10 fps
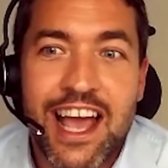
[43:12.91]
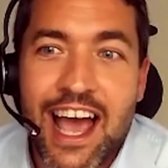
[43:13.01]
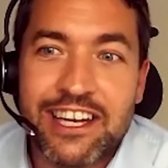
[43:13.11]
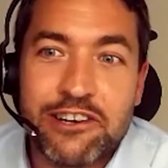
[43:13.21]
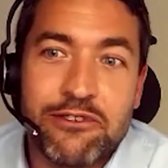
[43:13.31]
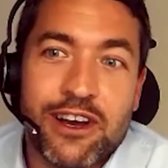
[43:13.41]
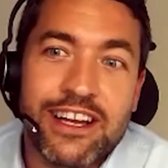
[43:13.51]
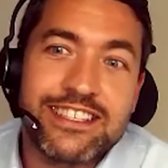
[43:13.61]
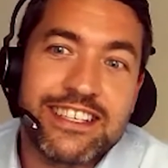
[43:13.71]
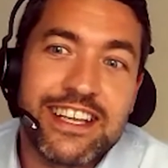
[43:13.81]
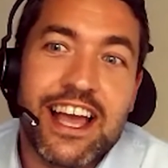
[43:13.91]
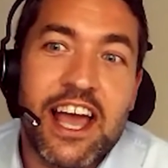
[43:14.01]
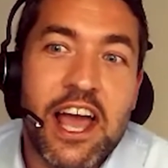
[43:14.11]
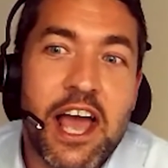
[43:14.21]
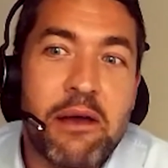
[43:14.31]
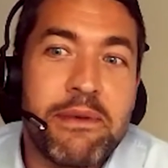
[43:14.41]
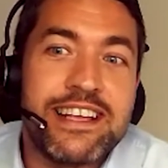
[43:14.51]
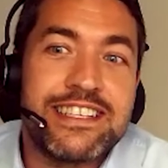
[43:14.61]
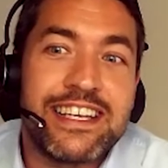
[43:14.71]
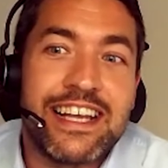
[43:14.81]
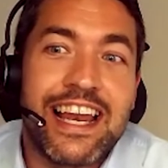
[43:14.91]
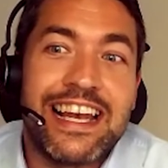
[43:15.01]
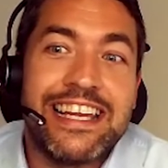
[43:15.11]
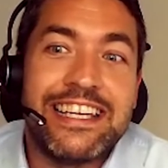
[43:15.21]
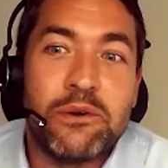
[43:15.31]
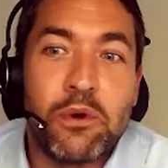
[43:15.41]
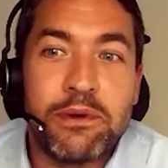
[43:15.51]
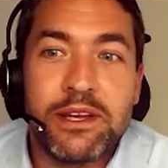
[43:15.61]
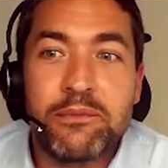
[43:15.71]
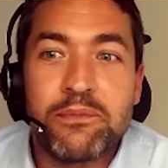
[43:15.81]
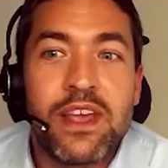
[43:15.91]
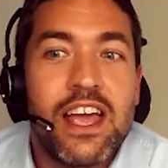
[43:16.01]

and advising amazing leading women.